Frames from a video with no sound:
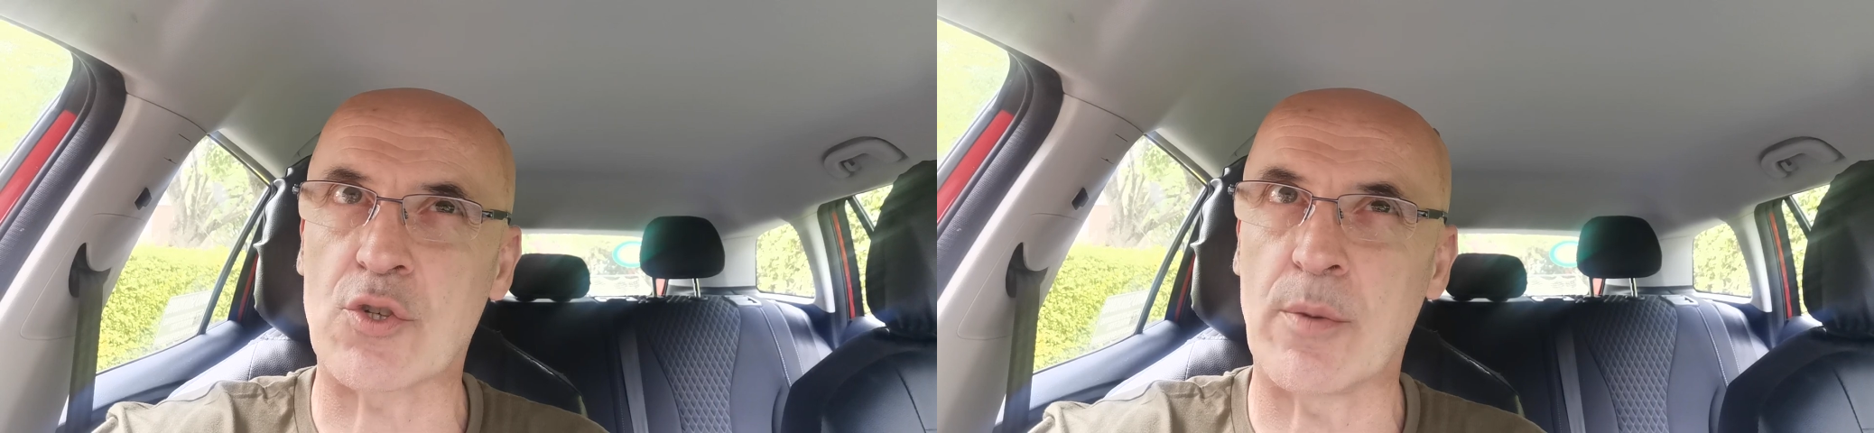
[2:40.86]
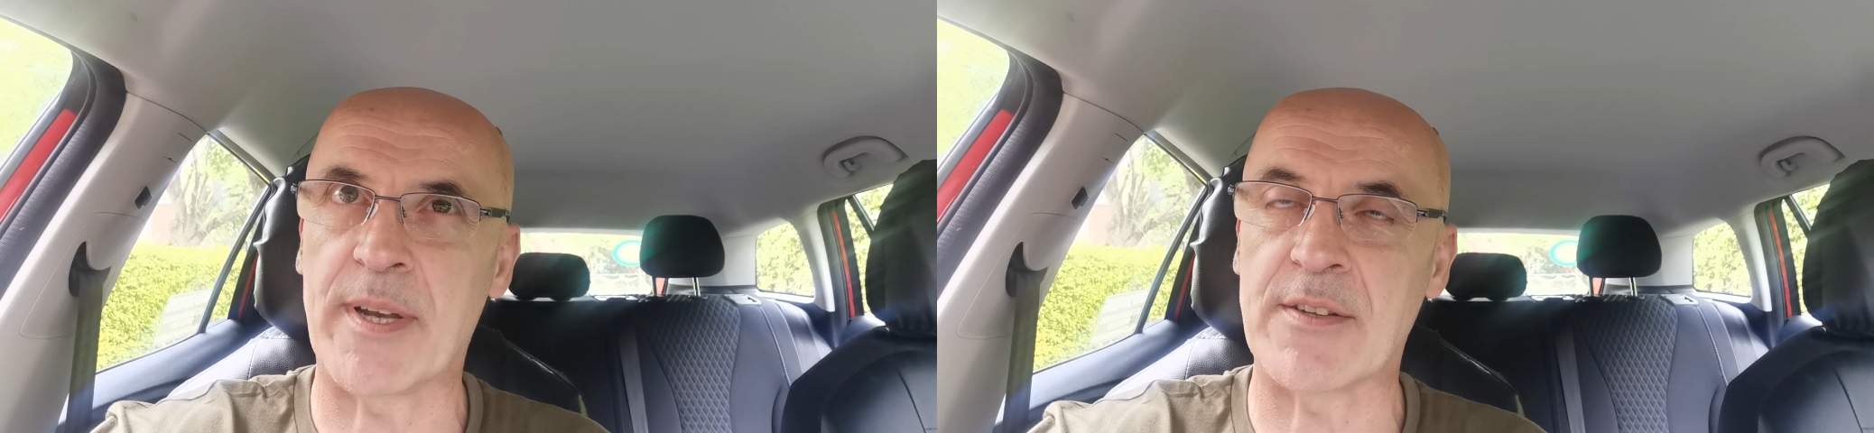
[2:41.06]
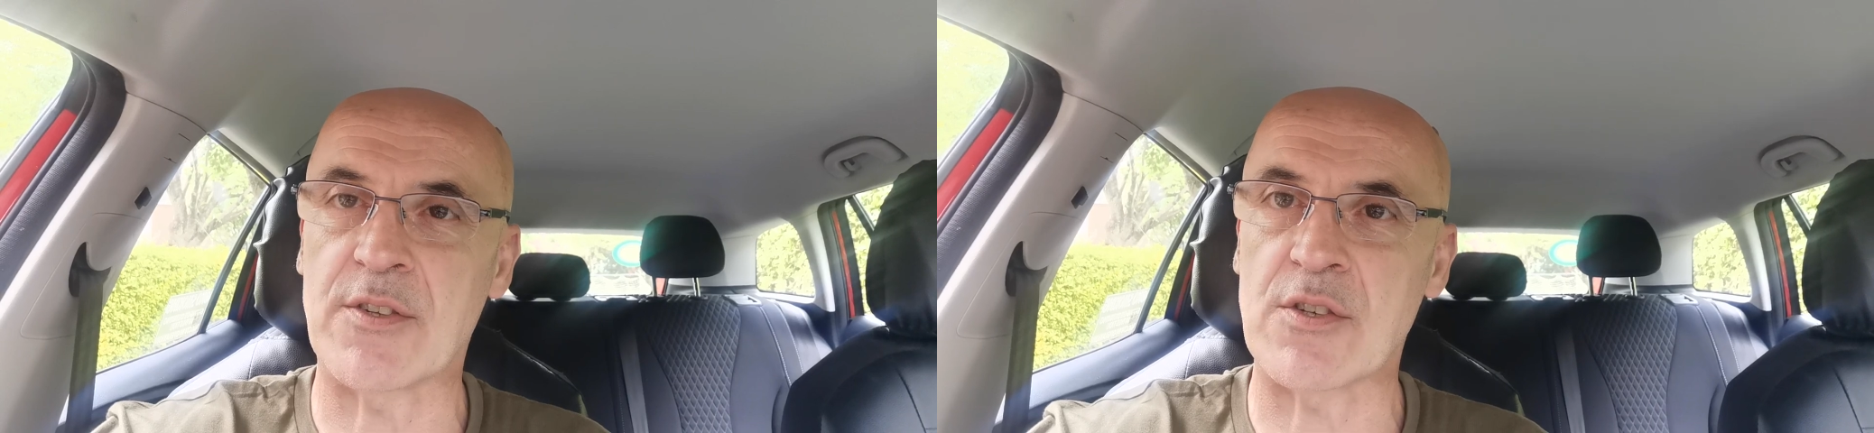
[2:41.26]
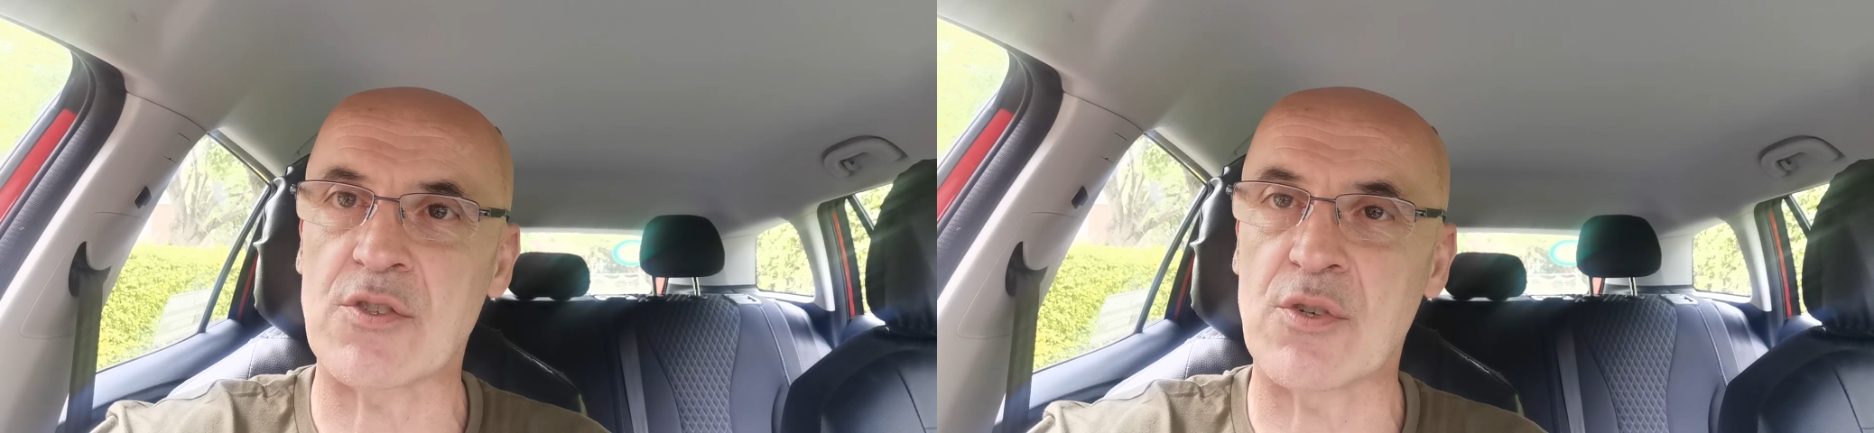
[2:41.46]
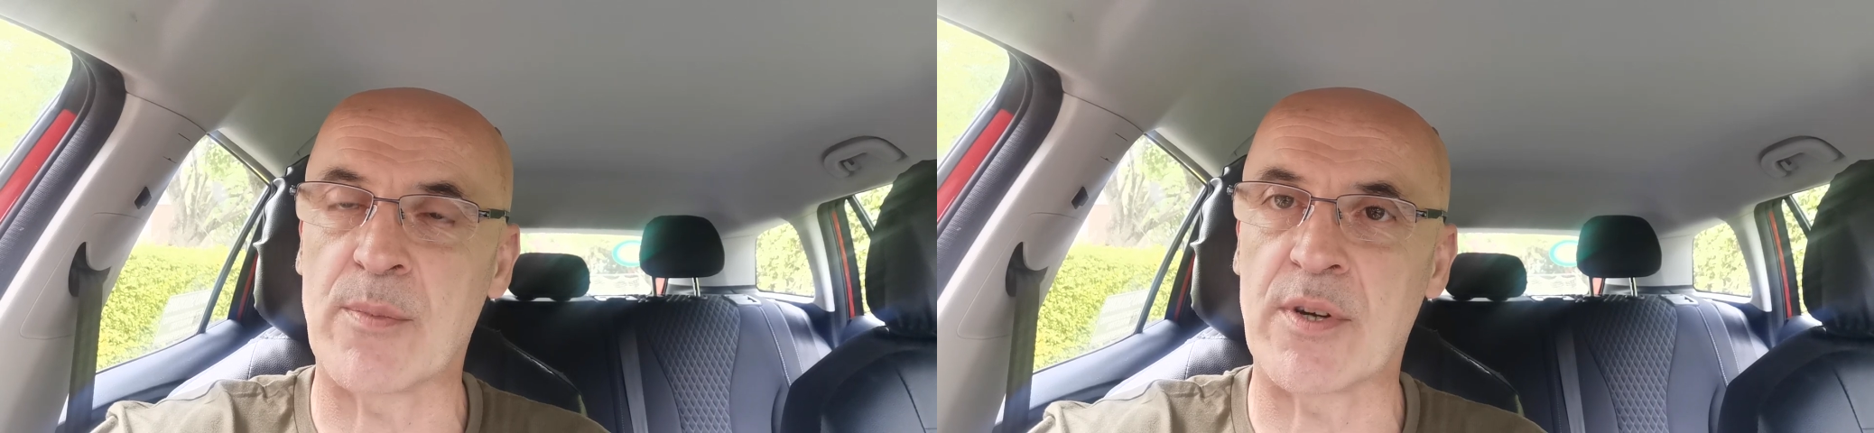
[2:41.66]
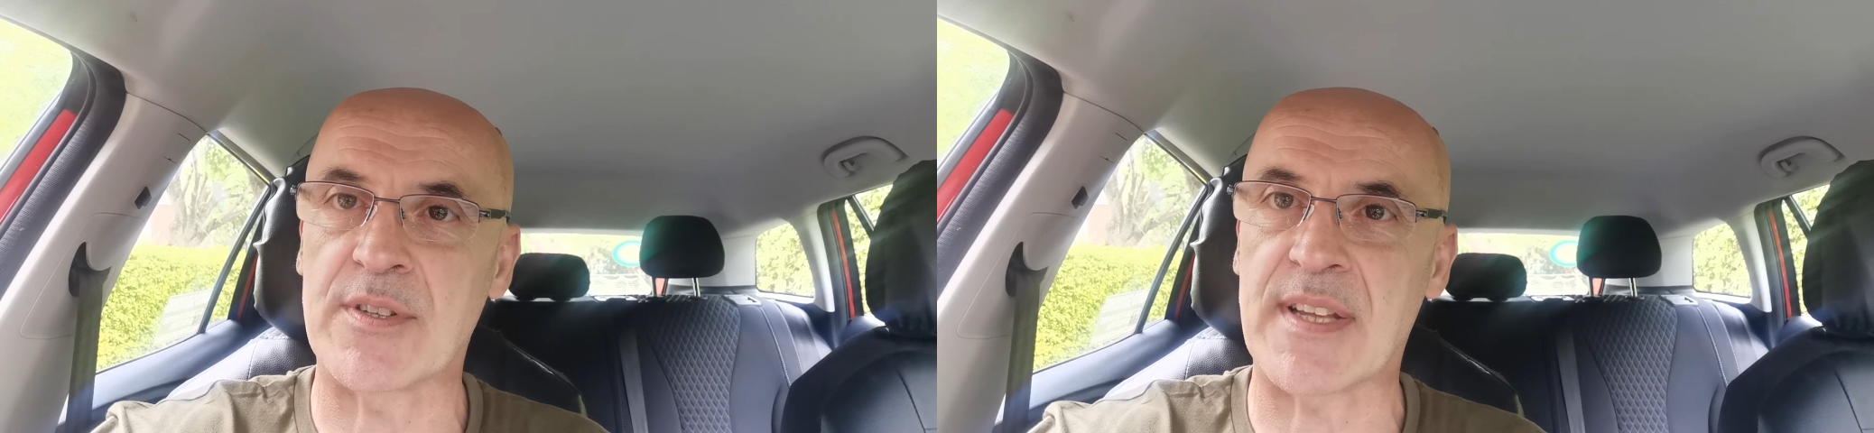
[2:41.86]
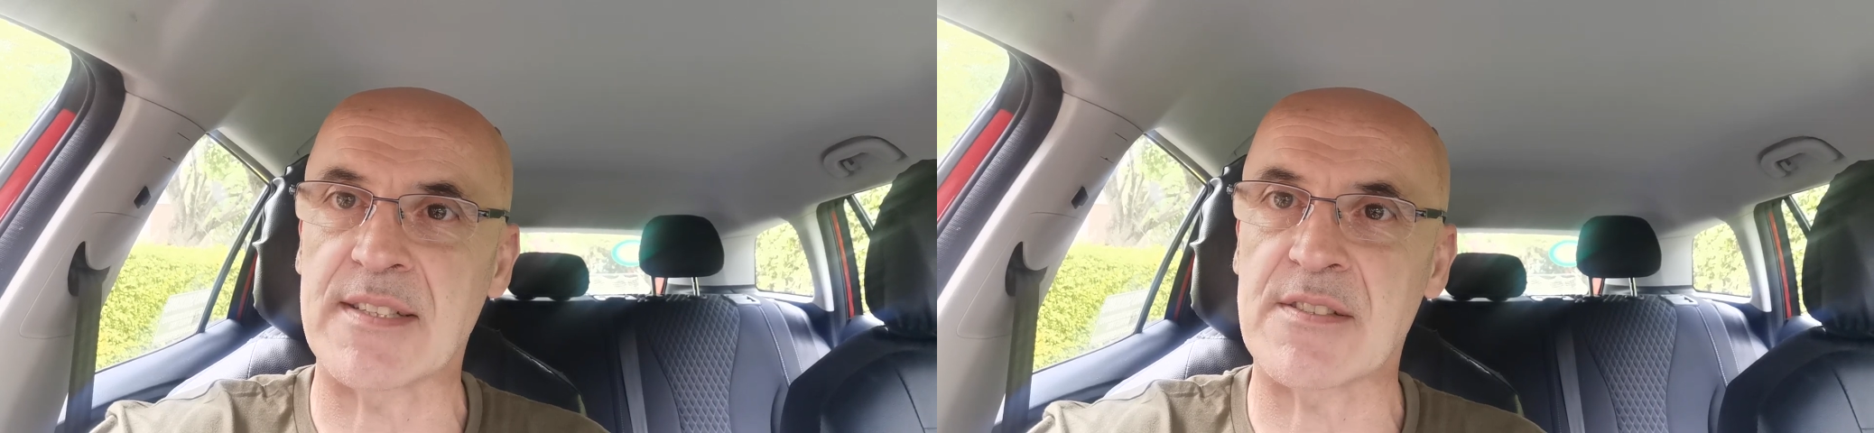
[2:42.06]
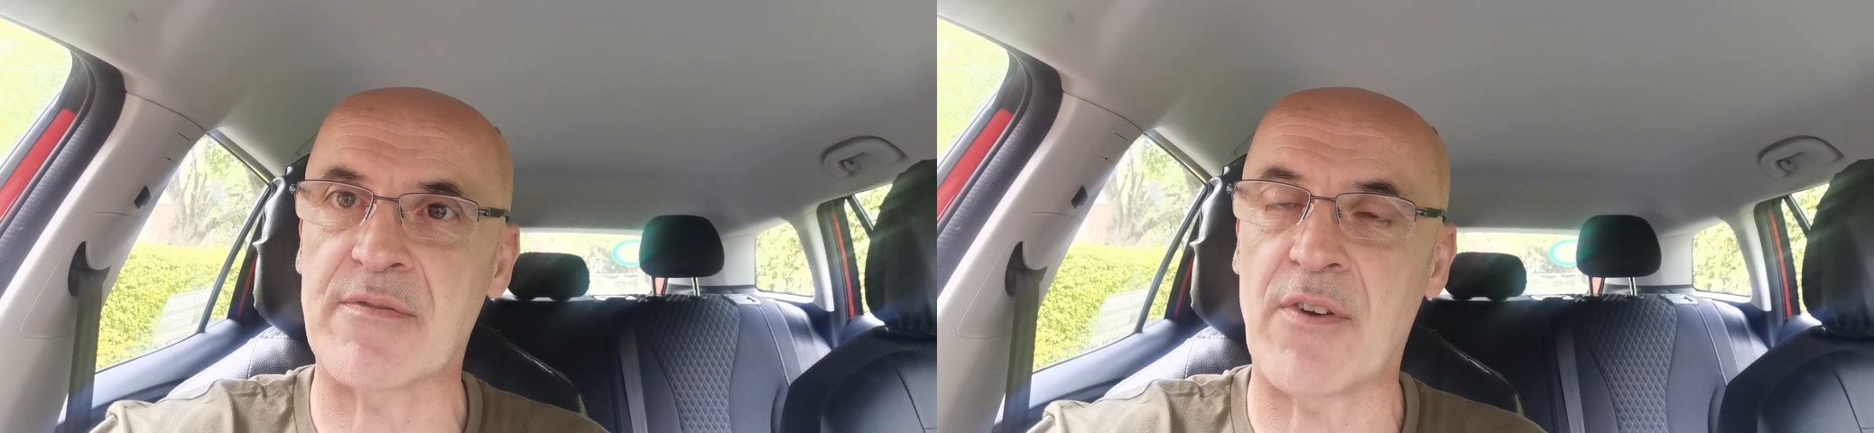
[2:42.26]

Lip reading: coming into the summer, that's